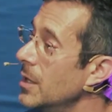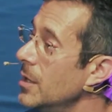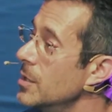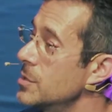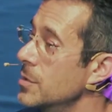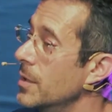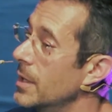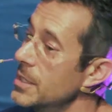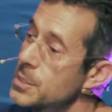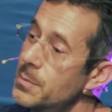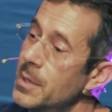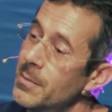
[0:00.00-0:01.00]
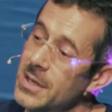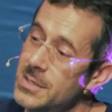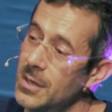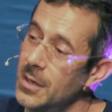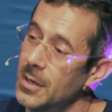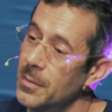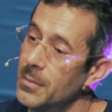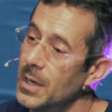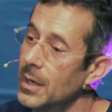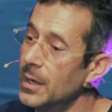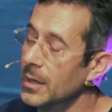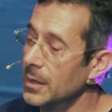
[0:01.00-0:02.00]
so that I spend my time
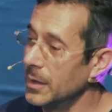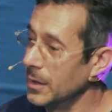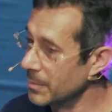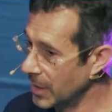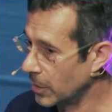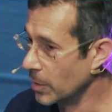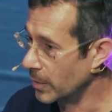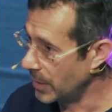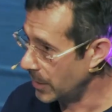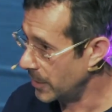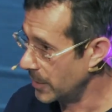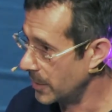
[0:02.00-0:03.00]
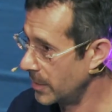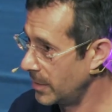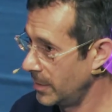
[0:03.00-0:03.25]
in my code editor,